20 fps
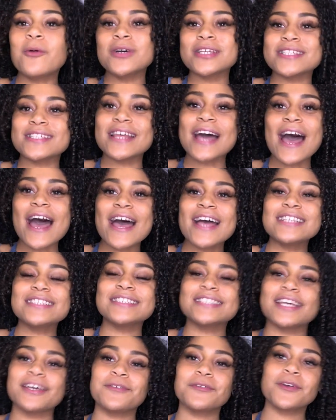was that.
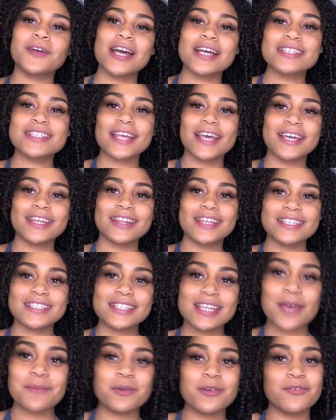If you guys like this
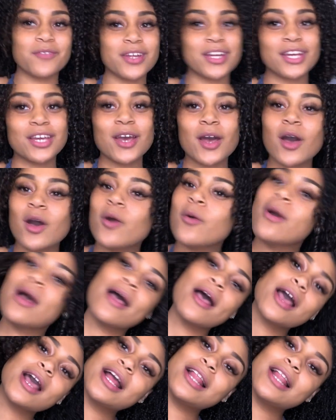type of video,